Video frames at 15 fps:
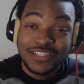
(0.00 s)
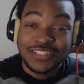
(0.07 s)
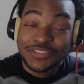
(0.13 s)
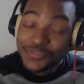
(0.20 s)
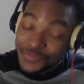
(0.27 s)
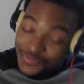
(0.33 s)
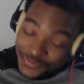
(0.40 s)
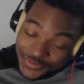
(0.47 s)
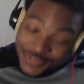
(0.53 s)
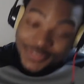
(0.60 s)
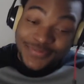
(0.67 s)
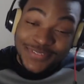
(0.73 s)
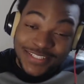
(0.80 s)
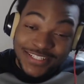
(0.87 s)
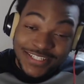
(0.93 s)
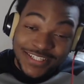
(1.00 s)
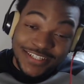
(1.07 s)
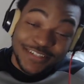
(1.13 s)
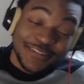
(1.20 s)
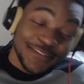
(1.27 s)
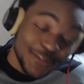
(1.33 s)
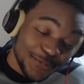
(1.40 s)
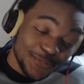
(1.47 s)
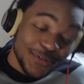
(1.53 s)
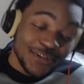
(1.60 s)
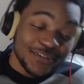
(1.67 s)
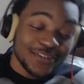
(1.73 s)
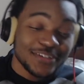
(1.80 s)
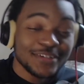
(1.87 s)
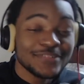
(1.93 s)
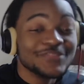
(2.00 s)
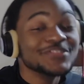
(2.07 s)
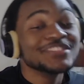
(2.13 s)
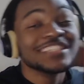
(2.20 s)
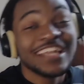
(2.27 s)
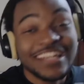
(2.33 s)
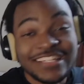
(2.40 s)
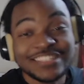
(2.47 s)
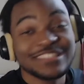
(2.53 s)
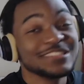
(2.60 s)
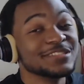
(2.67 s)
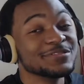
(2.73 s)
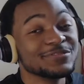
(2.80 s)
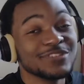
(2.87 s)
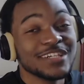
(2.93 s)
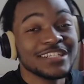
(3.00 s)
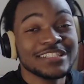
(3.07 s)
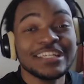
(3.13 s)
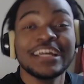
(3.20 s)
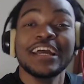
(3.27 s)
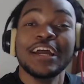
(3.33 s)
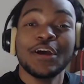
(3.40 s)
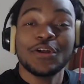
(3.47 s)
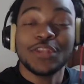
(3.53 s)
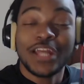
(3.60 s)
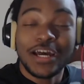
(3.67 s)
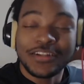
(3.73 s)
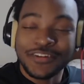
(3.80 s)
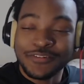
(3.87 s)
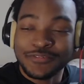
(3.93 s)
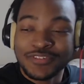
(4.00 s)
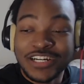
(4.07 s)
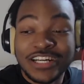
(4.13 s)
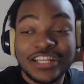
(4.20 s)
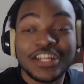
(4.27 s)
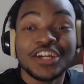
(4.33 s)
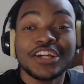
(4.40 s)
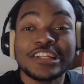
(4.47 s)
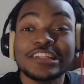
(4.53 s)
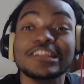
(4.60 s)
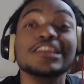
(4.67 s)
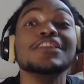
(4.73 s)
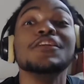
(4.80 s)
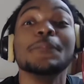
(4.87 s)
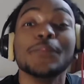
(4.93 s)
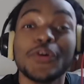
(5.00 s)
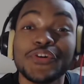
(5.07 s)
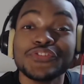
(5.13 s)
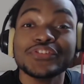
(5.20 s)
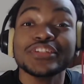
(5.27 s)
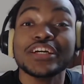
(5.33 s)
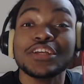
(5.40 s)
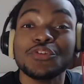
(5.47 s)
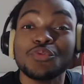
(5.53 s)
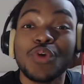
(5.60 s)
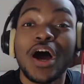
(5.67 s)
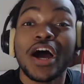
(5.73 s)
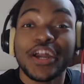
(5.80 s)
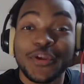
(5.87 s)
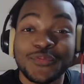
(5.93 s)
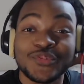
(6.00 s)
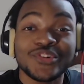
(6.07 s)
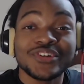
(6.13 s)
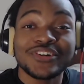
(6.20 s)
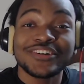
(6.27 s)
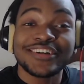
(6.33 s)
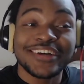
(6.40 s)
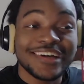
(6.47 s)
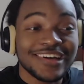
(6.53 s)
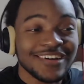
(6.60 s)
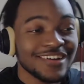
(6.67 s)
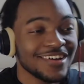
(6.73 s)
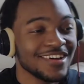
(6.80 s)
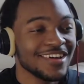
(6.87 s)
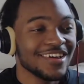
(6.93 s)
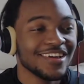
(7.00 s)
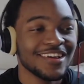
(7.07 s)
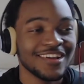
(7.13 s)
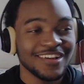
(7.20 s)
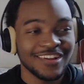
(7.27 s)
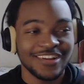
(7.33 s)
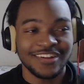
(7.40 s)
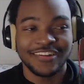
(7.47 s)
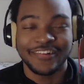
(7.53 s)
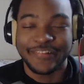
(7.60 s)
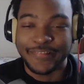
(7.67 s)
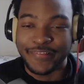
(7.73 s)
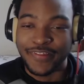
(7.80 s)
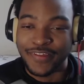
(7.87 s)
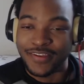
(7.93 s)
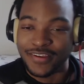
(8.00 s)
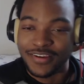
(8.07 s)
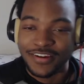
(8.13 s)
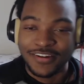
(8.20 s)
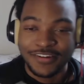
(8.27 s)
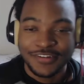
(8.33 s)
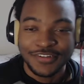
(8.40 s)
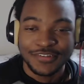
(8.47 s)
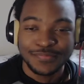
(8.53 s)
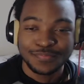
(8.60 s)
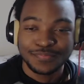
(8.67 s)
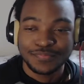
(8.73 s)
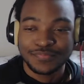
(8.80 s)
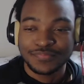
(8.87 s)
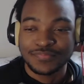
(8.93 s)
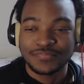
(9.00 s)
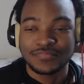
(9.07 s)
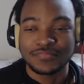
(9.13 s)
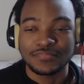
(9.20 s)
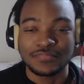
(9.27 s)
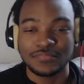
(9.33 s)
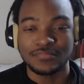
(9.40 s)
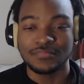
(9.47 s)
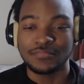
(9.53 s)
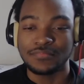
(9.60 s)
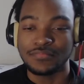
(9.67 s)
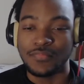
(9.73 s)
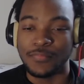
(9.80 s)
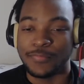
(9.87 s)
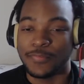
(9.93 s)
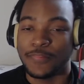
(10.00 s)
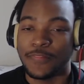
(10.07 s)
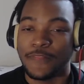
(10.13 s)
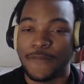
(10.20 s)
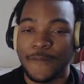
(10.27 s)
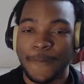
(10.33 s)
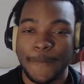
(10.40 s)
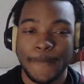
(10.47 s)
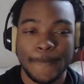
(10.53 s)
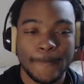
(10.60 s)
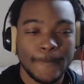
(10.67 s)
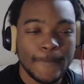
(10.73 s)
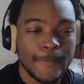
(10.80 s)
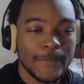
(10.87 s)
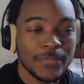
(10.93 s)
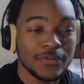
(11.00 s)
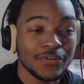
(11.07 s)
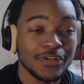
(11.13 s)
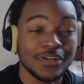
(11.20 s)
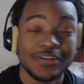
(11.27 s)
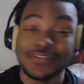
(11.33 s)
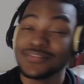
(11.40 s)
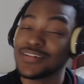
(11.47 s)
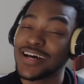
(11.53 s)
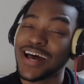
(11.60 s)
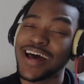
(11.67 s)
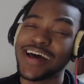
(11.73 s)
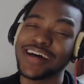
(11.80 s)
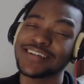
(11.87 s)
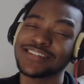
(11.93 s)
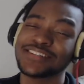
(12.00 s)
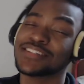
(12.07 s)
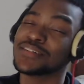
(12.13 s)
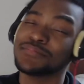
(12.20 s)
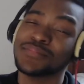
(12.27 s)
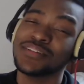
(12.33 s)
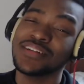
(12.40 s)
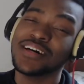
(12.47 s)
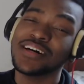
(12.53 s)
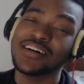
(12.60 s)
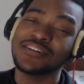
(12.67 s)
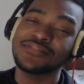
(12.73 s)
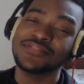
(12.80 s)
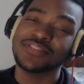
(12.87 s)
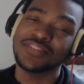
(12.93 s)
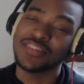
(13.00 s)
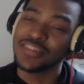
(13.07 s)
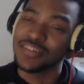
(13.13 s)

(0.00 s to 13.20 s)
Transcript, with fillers: You feel me? You're welcome. Send this to your friend. Not your friend. The person that you rocking with, okay? I can come and love you. I can love. I can come and love you. I can come and love you.